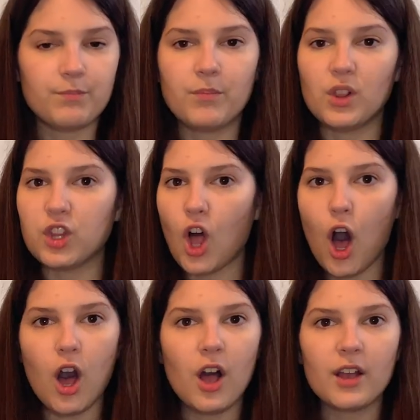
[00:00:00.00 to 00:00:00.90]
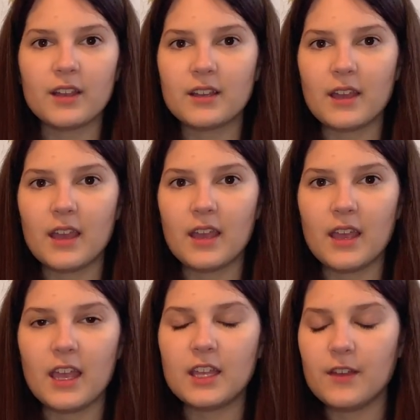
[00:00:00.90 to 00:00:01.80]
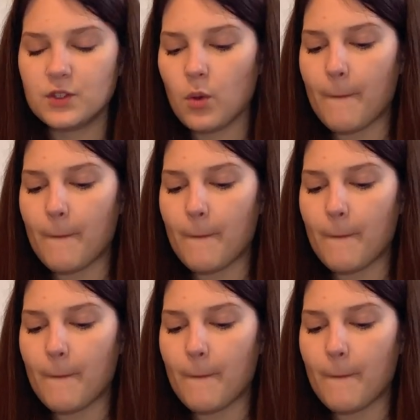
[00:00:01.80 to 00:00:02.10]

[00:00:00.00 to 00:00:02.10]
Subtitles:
long, it gives you a